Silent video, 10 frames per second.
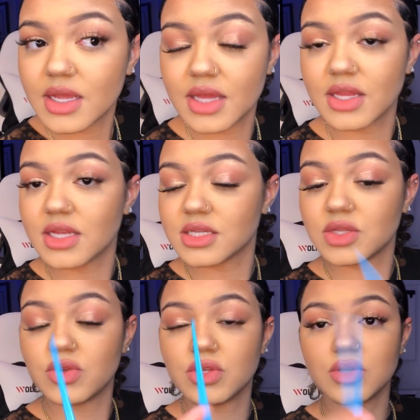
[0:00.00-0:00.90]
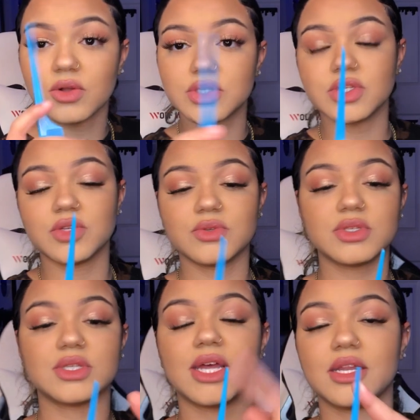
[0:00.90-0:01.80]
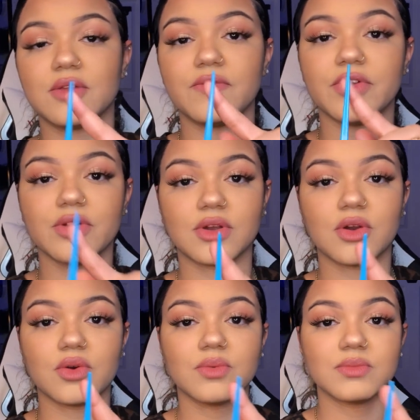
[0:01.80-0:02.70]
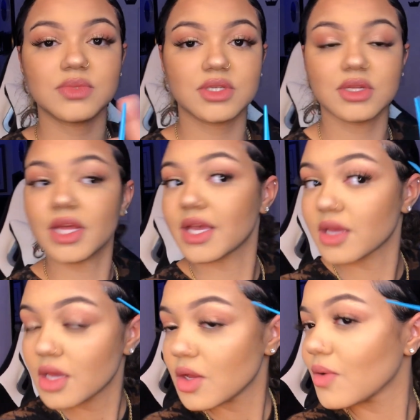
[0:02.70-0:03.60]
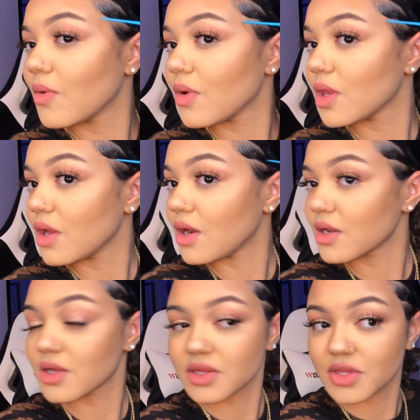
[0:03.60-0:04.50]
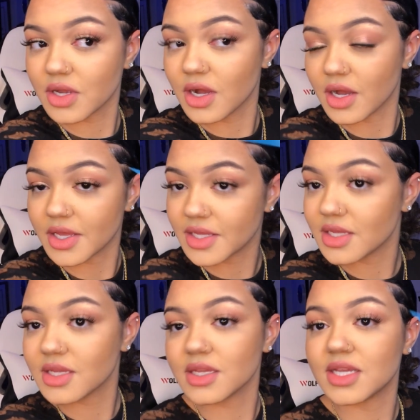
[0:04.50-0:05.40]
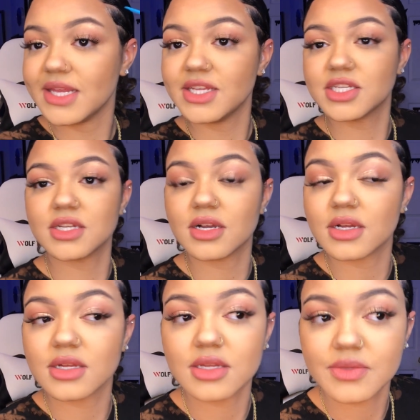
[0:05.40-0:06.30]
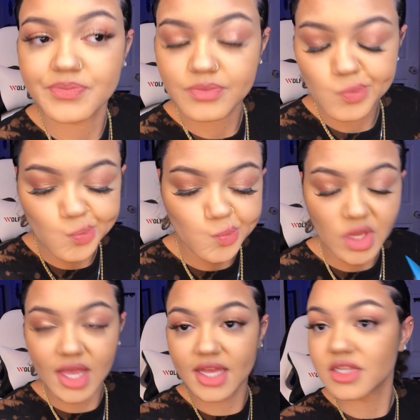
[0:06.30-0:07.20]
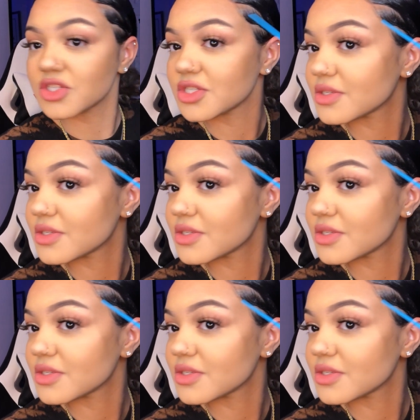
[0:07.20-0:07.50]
And then you can also use the end of your comb to like go along the cut in each edge.